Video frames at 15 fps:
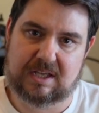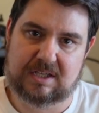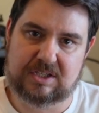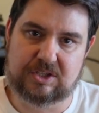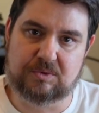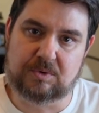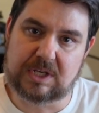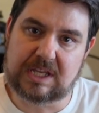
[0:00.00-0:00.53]

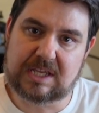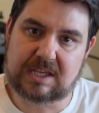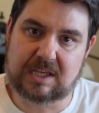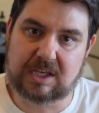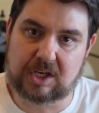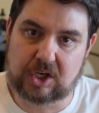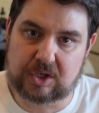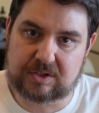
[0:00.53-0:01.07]
unique
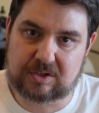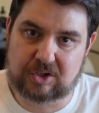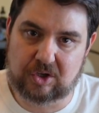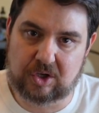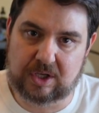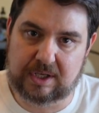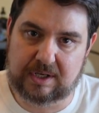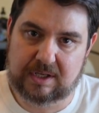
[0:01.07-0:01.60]
and
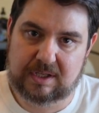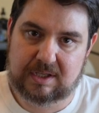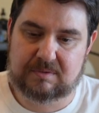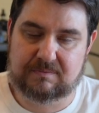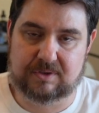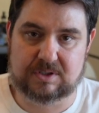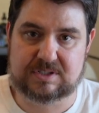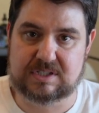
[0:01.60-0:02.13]
good
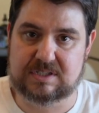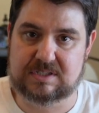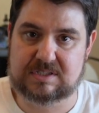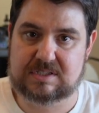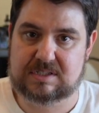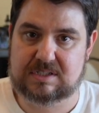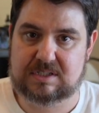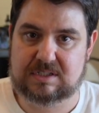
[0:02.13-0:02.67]

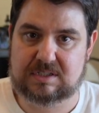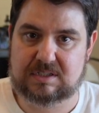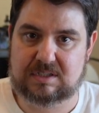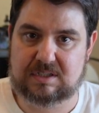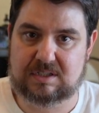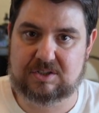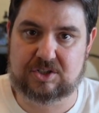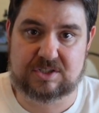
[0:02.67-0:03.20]
versus
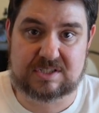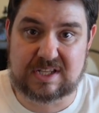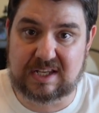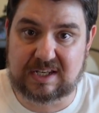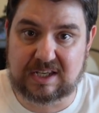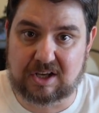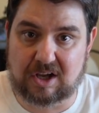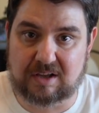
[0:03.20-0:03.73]
just
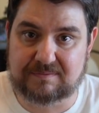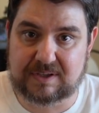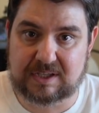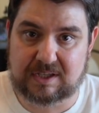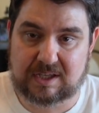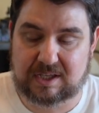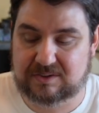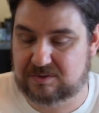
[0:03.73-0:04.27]
any coffee.
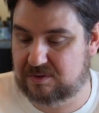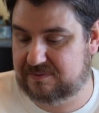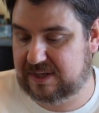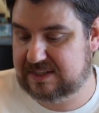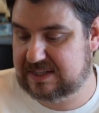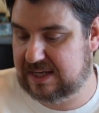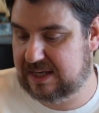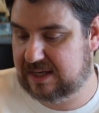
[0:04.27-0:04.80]
And so if I
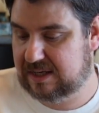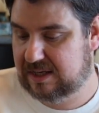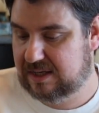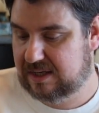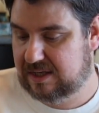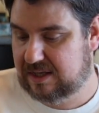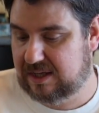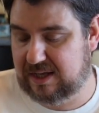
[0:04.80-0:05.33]
take
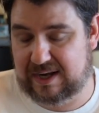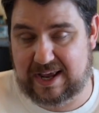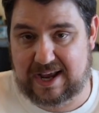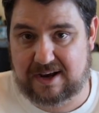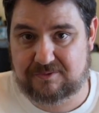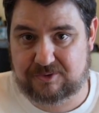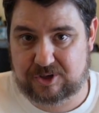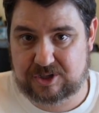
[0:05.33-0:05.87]
an
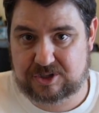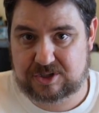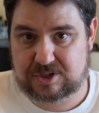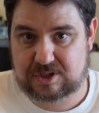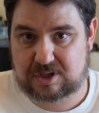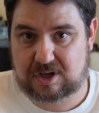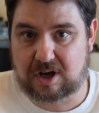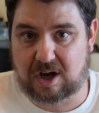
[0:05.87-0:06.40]
average
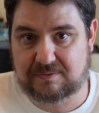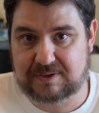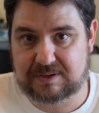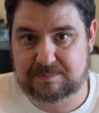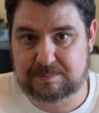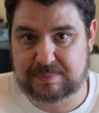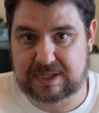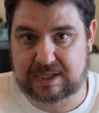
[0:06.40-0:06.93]
coffee
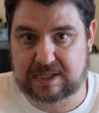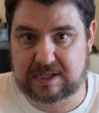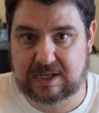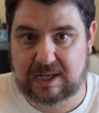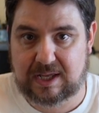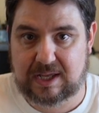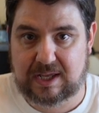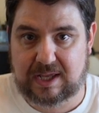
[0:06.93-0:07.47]

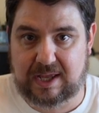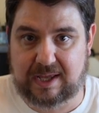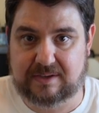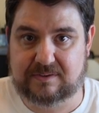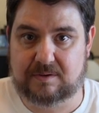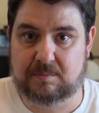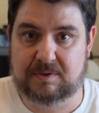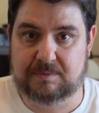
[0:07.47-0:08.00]
bean and
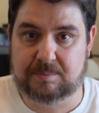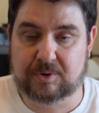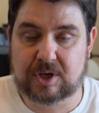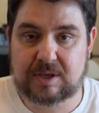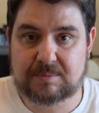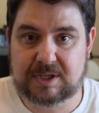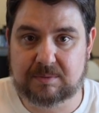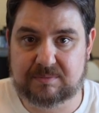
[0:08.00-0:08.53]
some of the
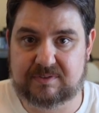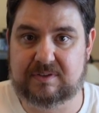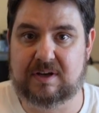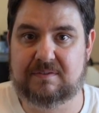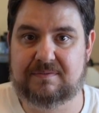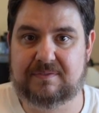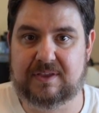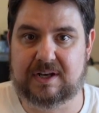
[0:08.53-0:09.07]
premium
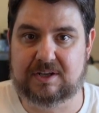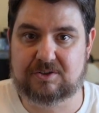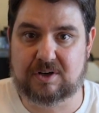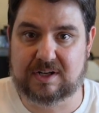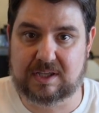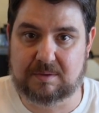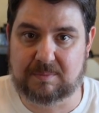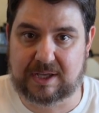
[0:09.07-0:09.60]
stuff that I try
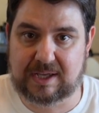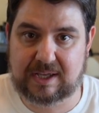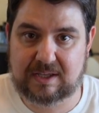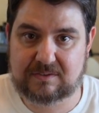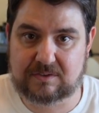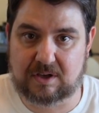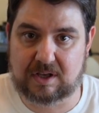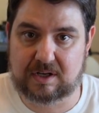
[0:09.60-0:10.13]
to get my
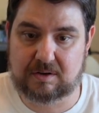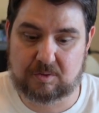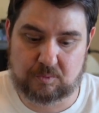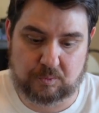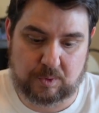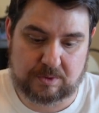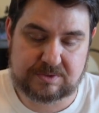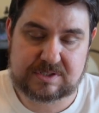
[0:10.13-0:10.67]
hands on,
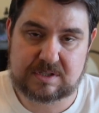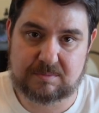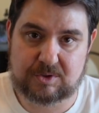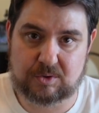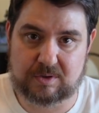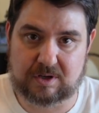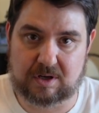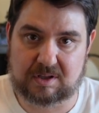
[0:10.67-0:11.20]
roast them
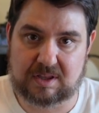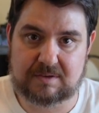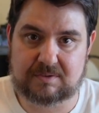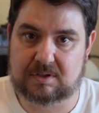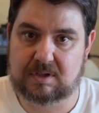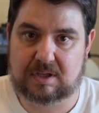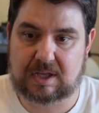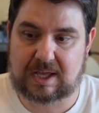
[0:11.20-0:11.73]
to a dark
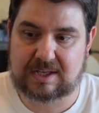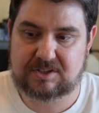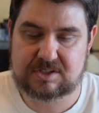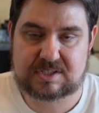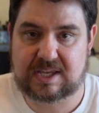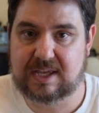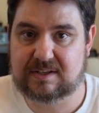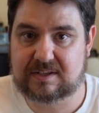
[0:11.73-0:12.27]
level, I
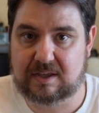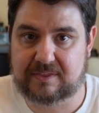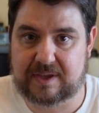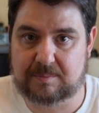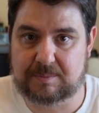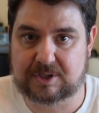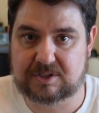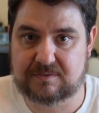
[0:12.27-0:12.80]
just can't tell
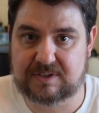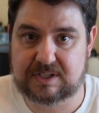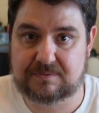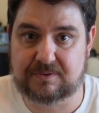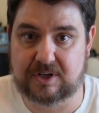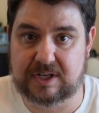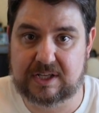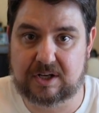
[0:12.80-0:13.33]
that much of a
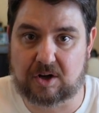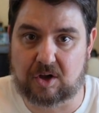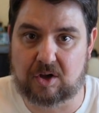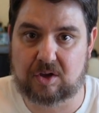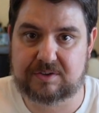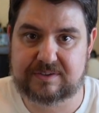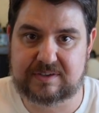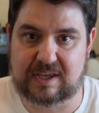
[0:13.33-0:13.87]
difference. It
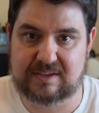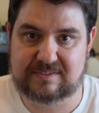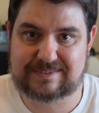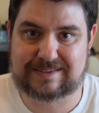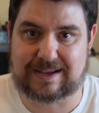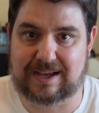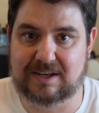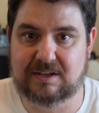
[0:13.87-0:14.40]
all tastes
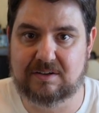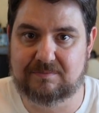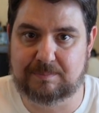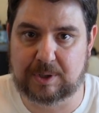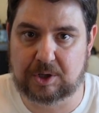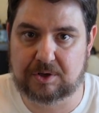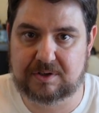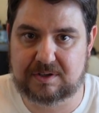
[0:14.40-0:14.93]
kind of
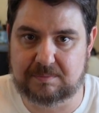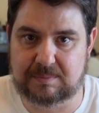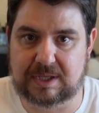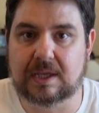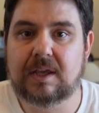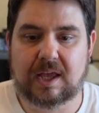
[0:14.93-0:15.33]
burned to me.